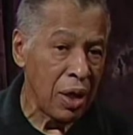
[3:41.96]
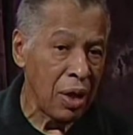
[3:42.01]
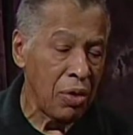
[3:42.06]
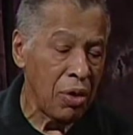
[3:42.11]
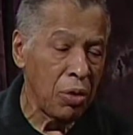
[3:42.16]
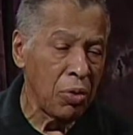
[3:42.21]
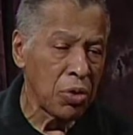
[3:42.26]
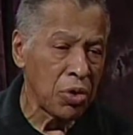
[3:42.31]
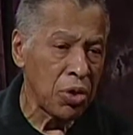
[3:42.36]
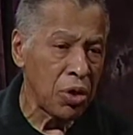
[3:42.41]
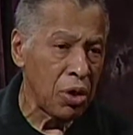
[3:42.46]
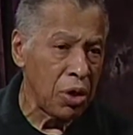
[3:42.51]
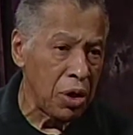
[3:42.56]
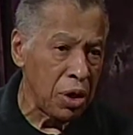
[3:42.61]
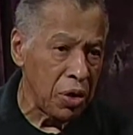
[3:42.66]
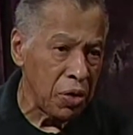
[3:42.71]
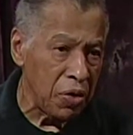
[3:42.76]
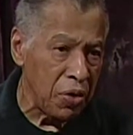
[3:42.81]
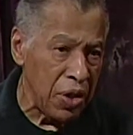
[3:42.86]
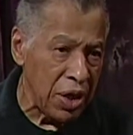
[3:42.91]
Those
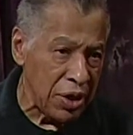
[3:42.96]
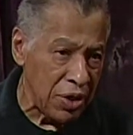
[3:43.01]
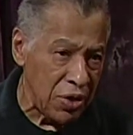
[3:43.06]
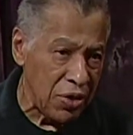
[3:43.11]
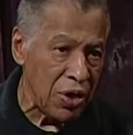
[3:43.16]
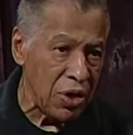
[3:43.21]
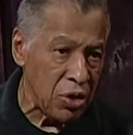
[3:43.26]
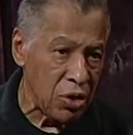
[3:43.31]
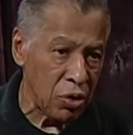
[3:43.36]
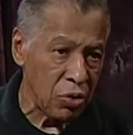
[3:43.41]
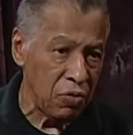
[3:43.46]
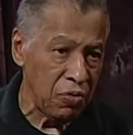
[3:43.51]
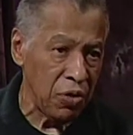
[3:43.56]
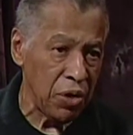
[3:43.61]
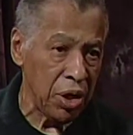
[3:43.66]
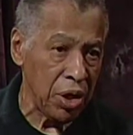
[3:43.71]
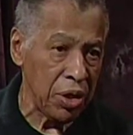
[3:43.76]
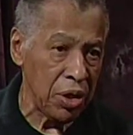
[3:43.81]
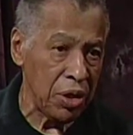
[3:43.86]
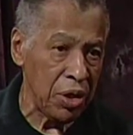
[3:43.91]
are the essential
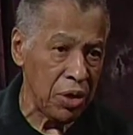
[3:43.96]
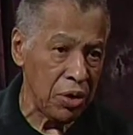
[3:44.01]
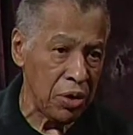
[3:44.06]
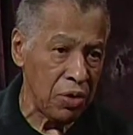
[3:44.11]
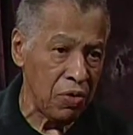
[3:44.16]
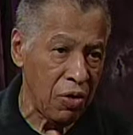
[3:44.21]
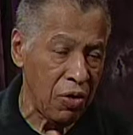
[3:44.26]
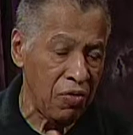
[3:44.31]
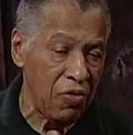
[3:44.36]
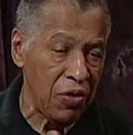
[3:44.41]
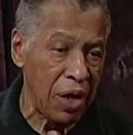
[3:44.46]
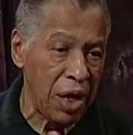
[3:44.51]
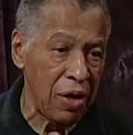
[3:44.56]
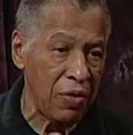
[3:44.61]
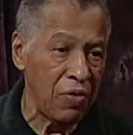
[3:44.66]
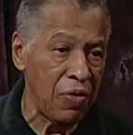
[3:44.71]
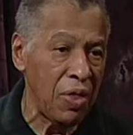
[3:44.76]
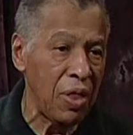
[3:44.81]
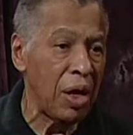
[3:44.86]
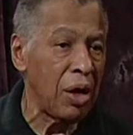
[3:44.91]
verities of the faith.
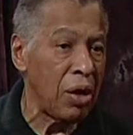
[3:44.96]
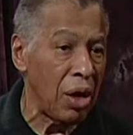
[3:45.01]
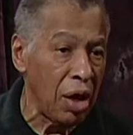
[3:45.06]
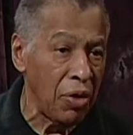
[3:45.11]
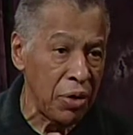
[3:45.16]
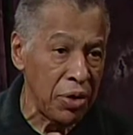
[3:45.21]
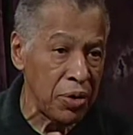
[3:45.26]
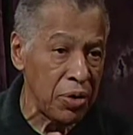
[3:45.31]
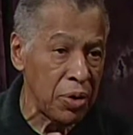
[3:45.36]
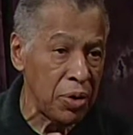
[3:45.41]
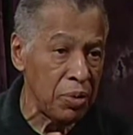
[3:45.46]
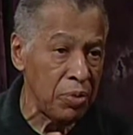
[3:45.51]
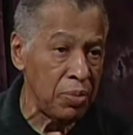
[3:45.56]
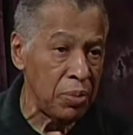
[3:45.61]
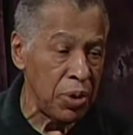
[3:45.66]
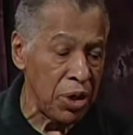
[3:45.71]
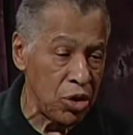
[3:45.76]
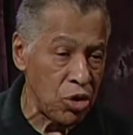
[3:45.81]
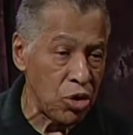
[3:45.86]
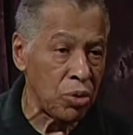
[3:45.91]
There are other
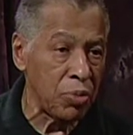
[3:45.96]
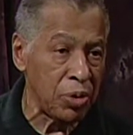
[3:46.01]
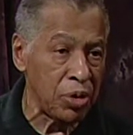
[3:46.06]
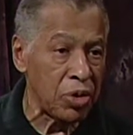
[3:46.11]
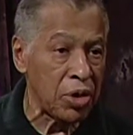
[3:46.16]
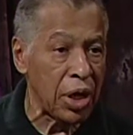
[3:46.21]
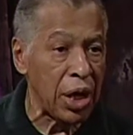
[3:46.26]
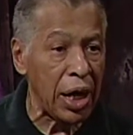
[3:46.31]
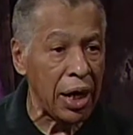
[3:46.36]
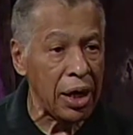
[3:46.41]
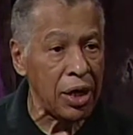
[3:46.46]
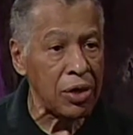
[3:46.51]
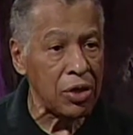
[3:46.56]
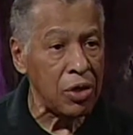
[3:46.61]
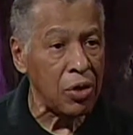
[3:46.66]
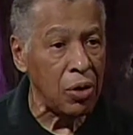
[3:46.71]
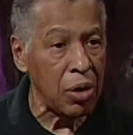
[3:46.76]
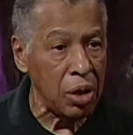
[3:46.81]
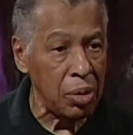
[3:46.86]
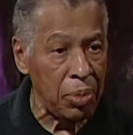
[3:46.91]
principles that I could
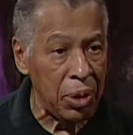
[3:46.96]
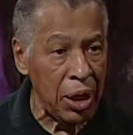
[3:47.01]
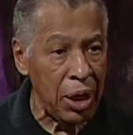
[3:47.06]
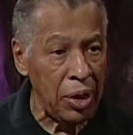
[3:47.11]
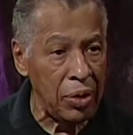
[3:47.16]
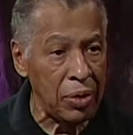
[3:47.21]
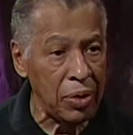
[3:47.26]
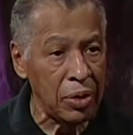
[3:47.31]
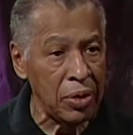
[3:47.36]
talk about.